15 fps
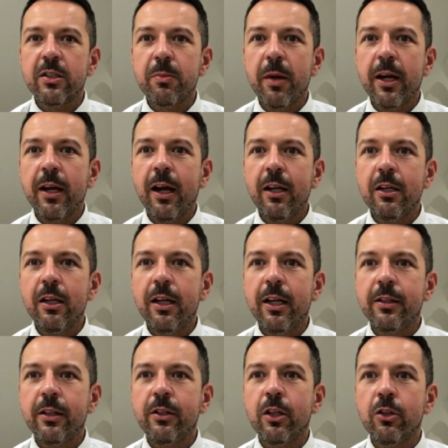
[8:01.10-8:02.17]
by
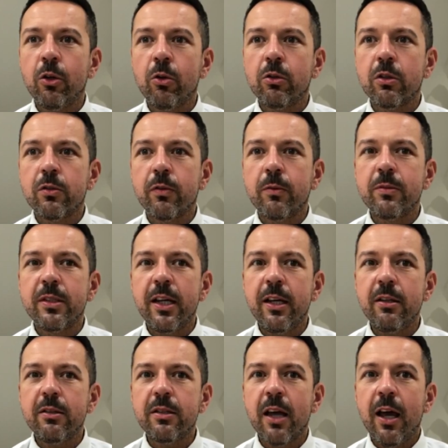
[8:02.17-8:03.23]
calculating the totals from
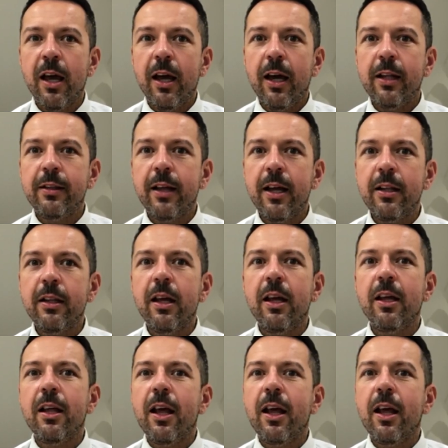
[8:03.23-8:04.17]
sales and then